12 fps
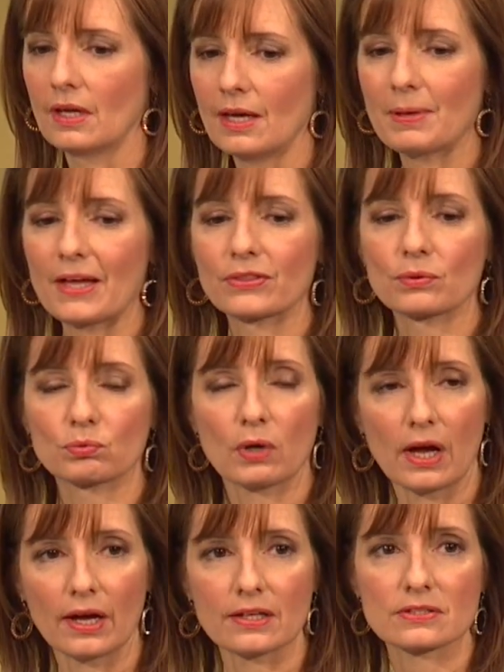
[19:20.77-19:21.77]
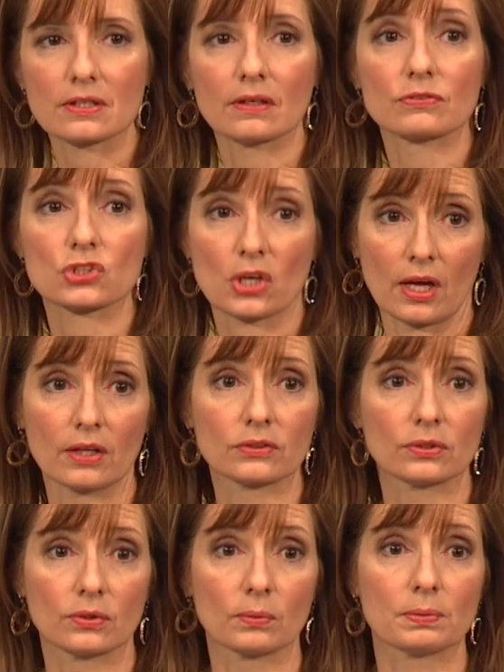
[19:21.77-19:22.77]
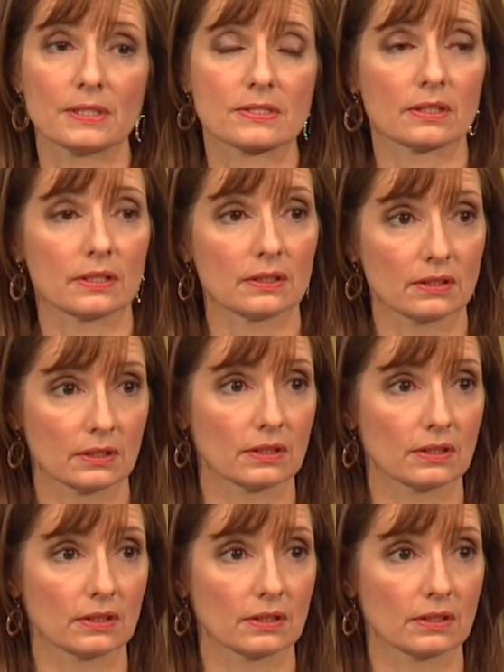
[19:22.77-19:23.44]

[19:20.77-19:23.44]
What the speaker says: about the rise of childhood obesity